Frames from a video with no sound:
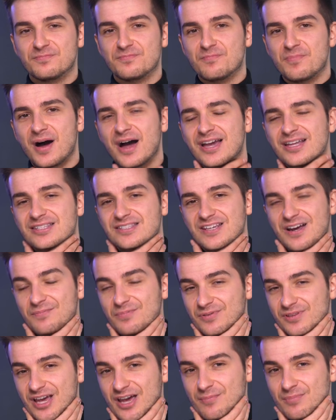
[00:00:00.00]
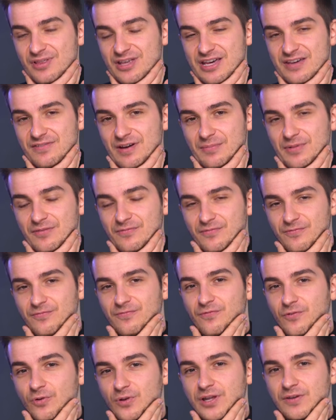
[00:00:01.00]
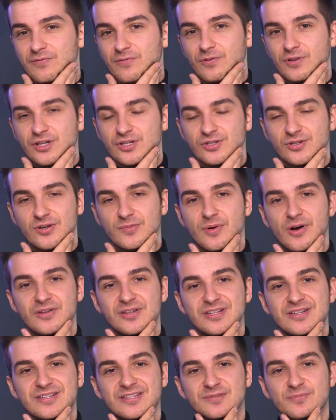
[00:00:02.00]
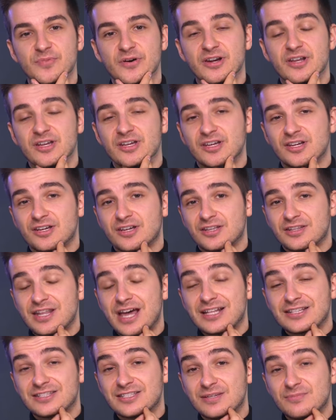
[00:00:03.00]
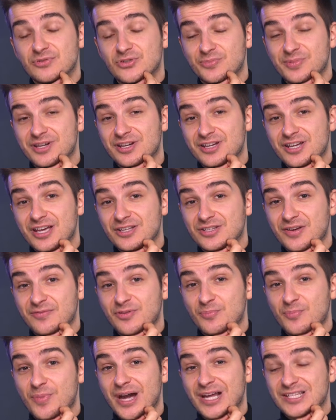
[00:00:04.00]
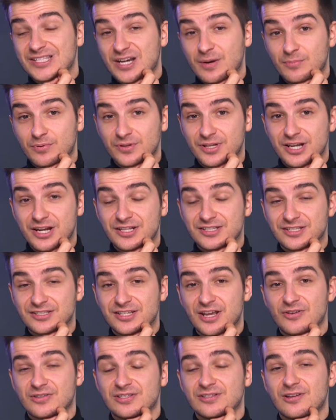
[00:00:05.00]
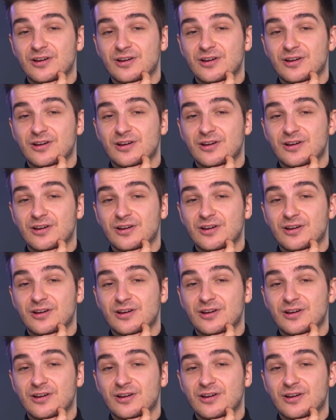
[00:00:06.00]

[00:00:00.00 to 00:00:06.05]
buy it separately, I believe. I'm not fully, fully sure about this, but That seems to be the case. You have to buy it separately and it's a thousand